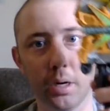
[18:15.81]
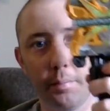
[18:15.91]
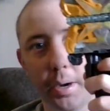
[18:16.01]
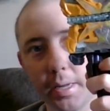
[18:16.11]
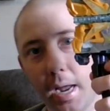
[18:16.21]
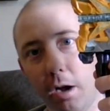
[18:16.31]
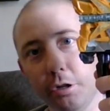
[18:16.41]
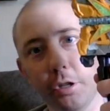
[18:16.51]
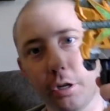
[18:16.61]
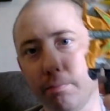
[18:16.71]
But yeah, I'll do
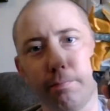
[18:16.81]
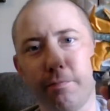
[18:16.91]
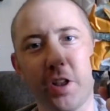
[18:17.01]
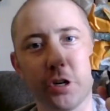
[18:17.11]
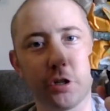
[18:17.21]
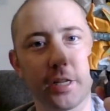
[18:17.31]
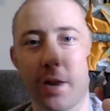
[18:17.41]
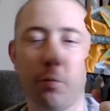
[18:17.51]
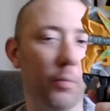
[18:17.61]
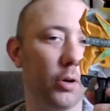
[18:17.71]
the finisher
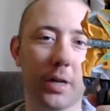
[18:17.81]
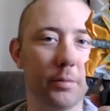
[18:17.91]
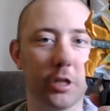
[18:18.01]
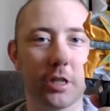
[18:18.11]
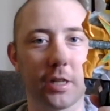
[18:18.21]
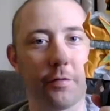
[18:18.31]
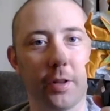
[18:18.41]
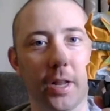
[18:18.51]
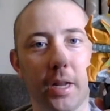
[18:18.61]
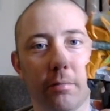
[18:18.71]
sound one more time just because I feel
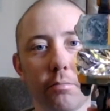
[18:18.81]
like it.